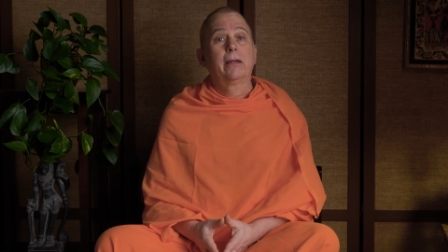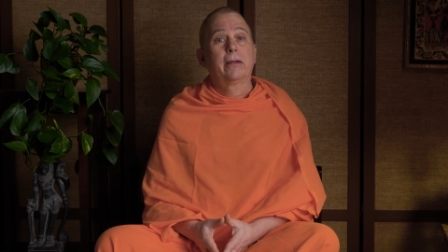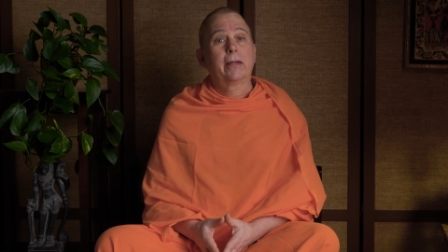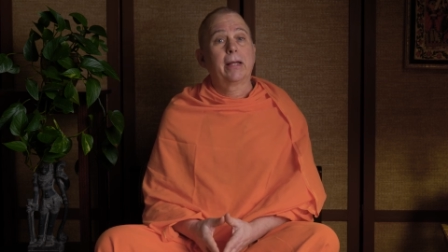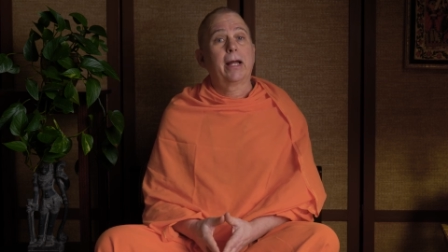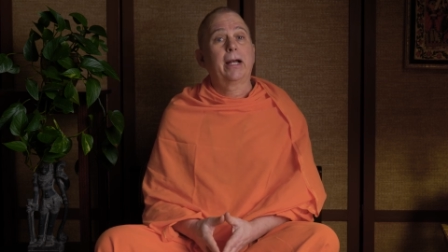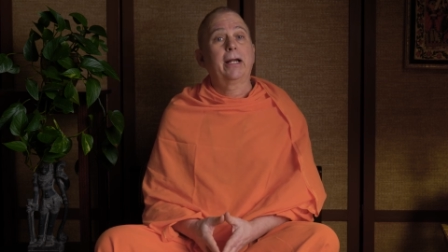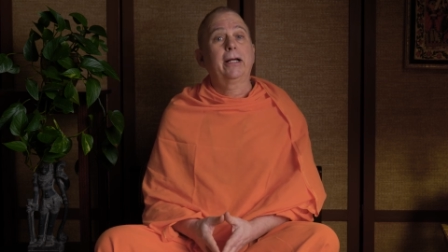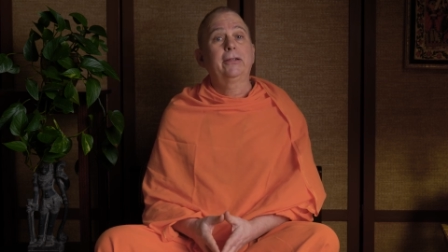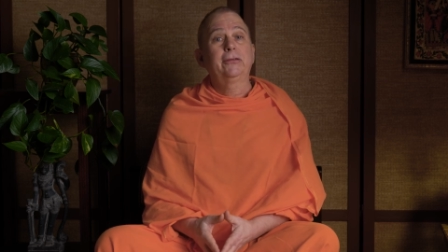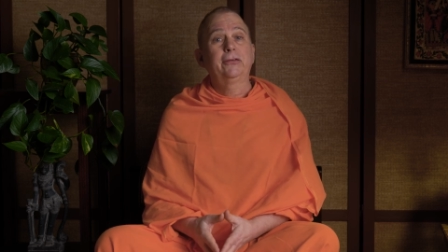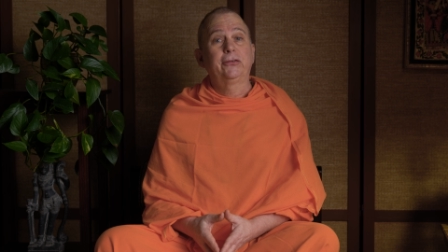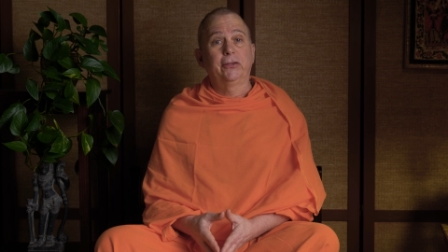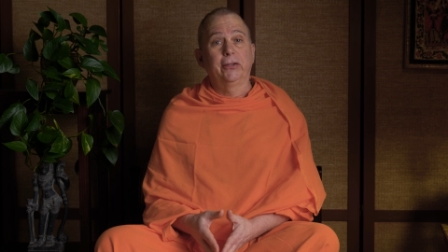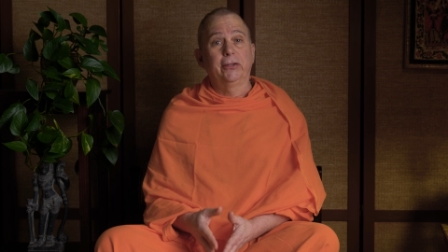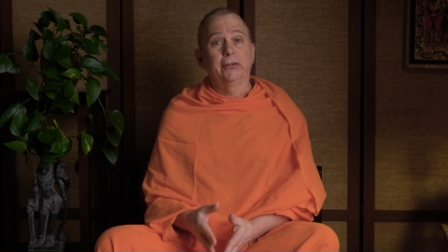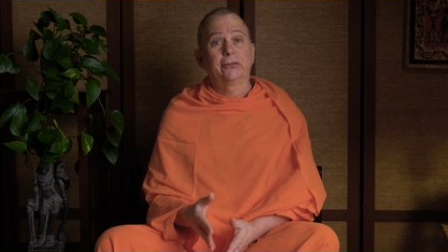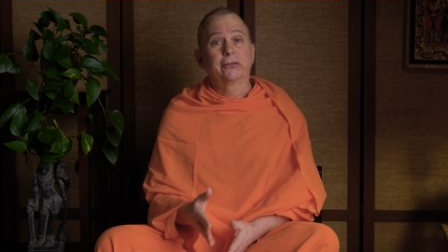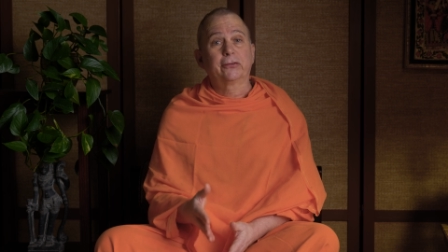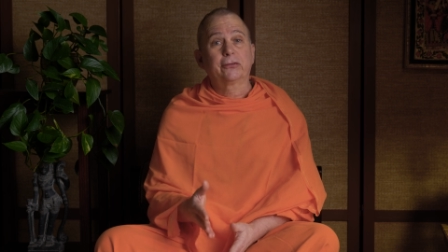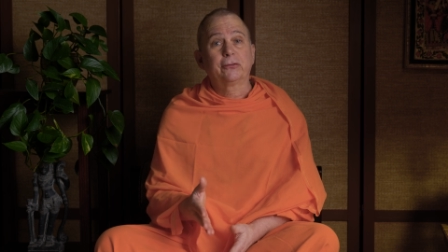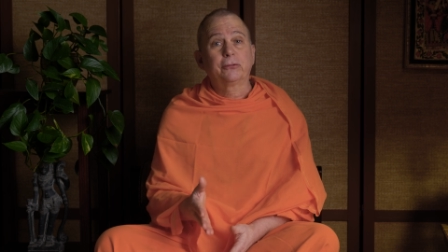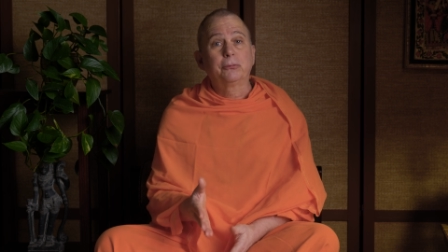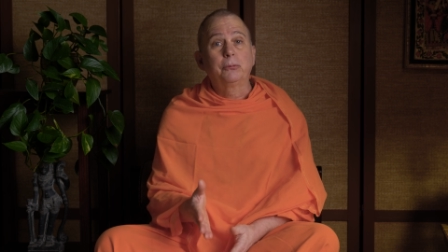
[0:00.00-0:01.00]
that
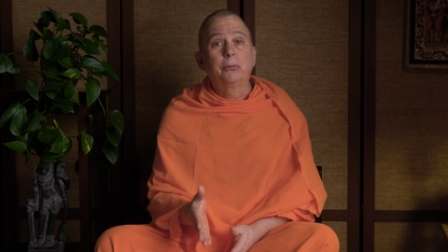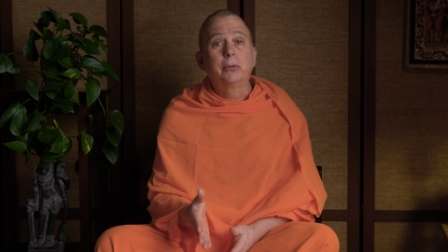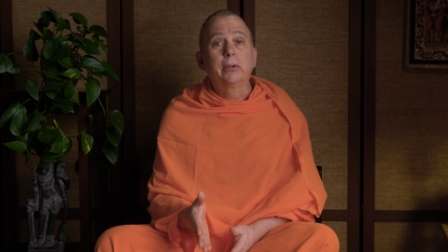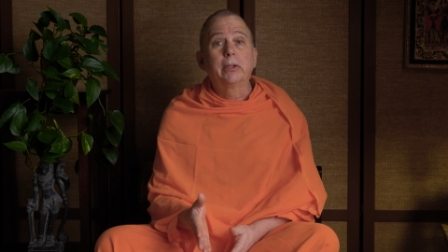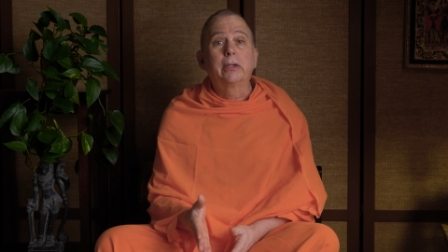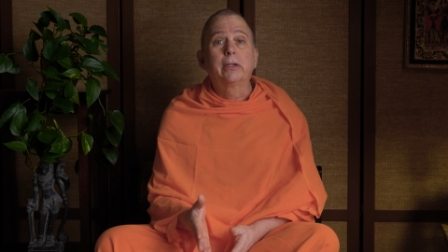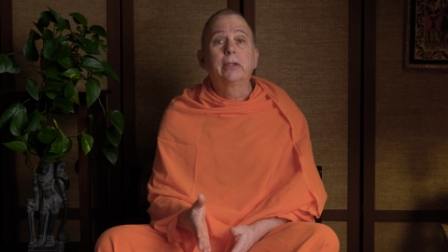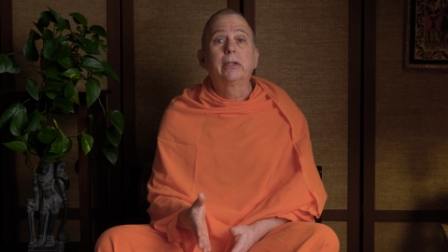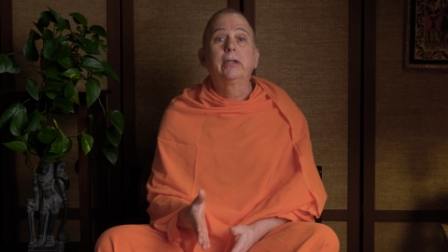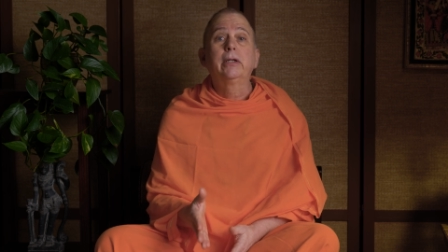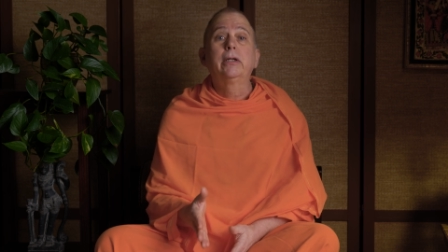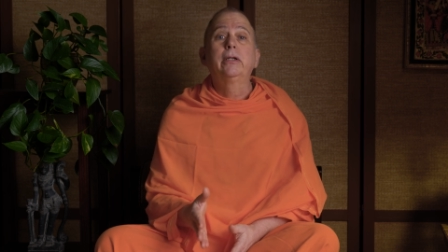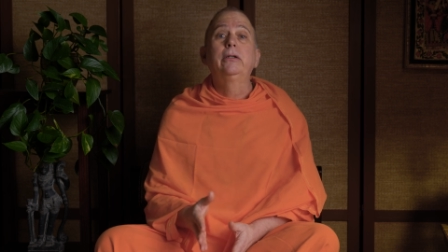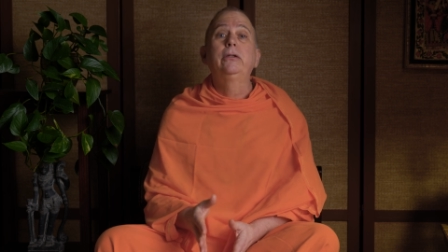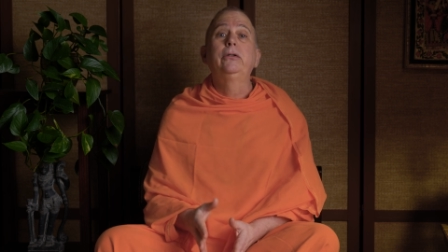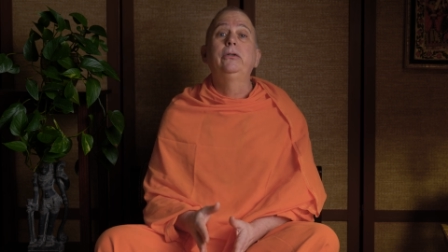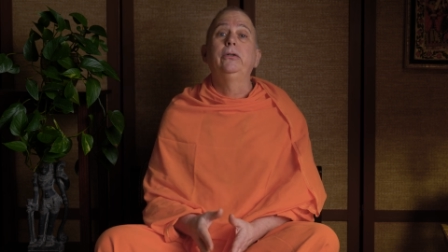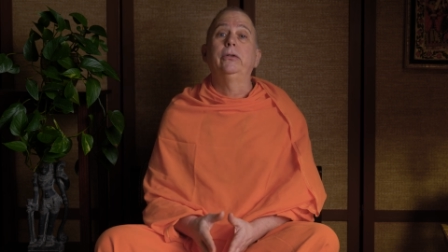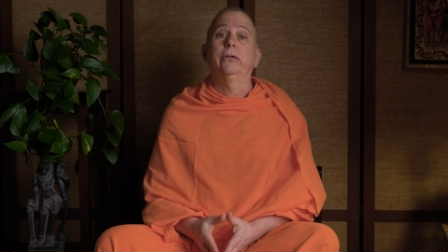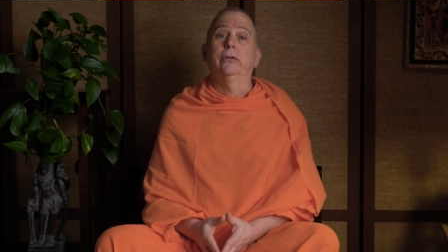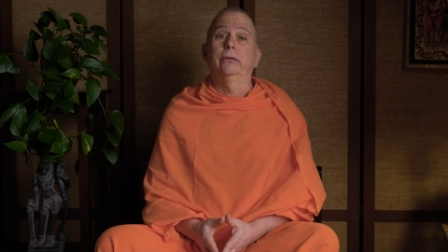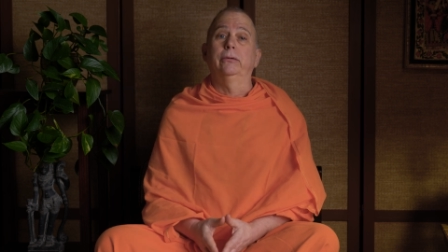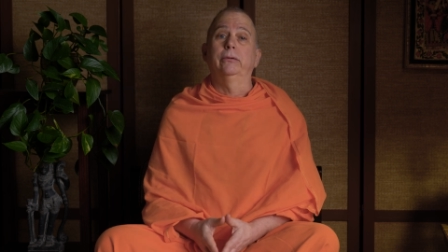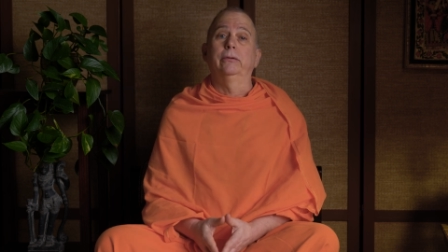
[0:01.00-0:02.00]
exists within
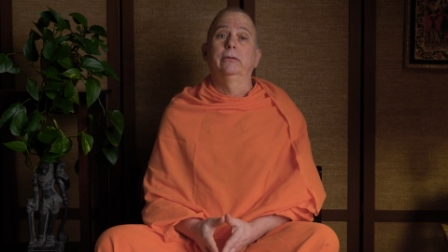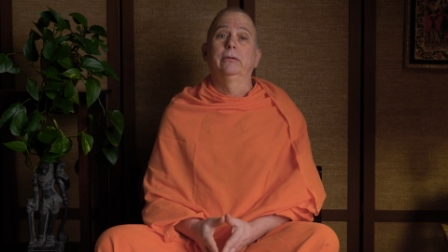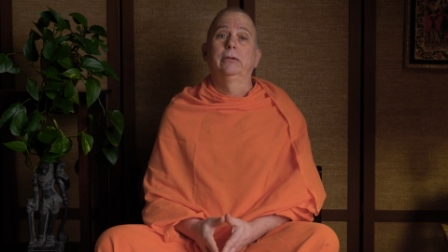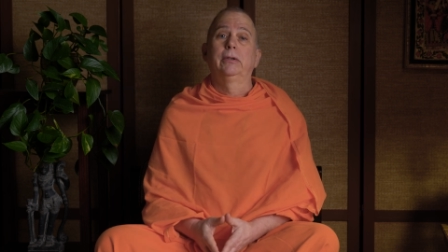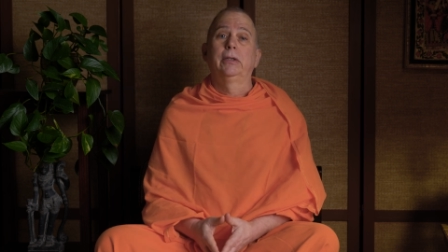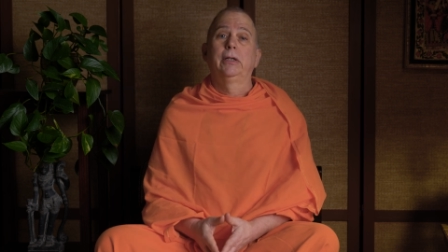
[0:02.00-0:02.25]
you